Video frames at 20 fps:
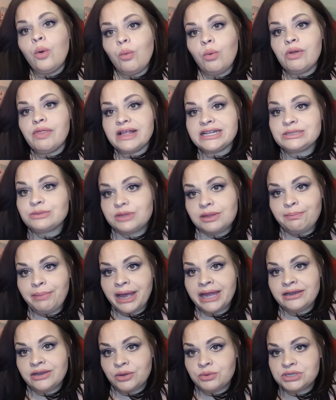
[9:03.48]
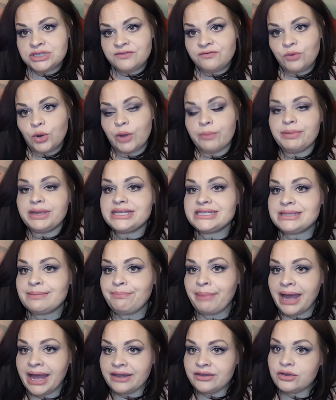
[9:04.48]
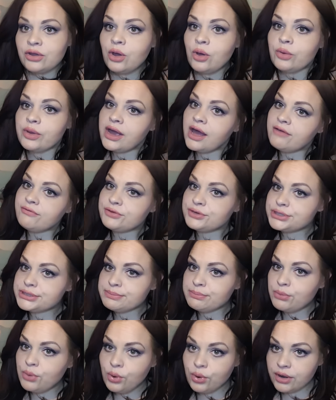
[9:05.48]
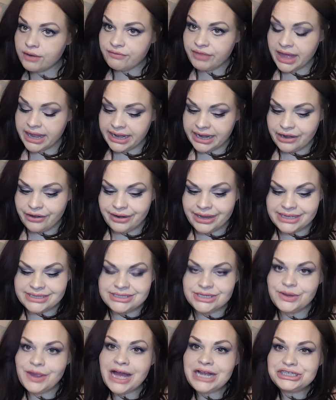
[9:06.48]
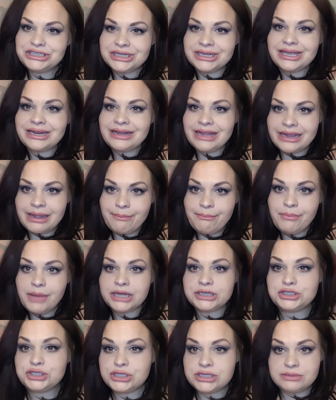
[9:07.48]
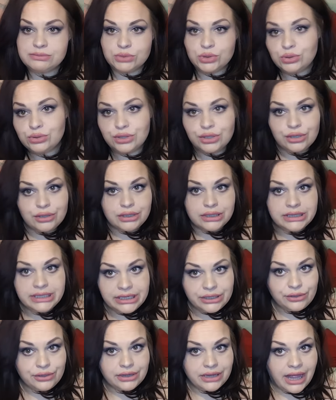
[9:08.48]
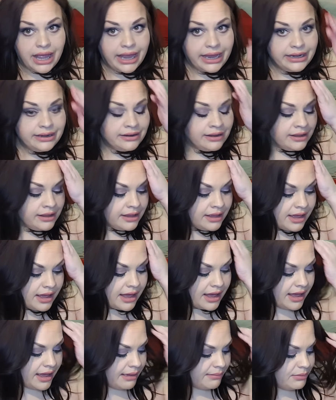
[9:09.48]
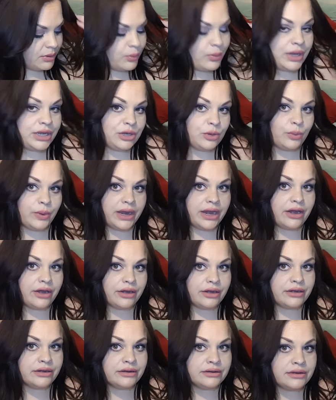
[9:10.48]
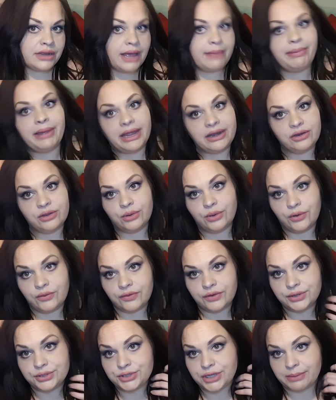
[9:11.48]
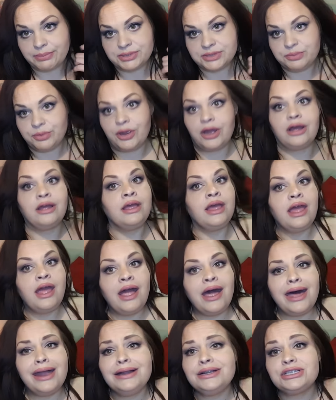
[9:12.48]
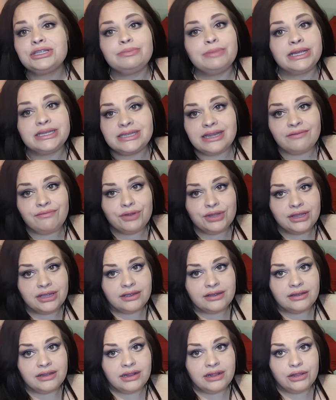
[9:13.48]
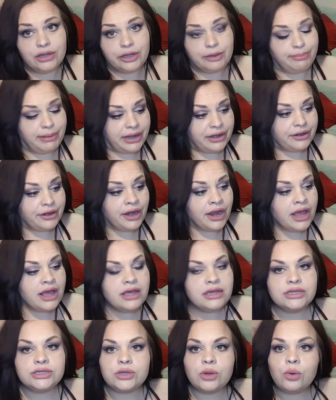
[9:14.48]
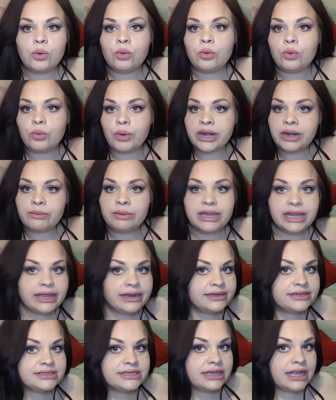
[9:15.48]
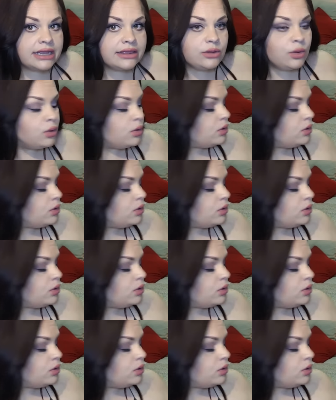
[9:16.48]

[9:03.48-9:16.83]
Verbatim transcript: well, that's what the bandeau is for because the bandeau covers more of that area. So you actually get like a much smoother, cleaner line um, when you wear a bandeau over your strapless bra and it just makes everything look better. So why don't we get into like the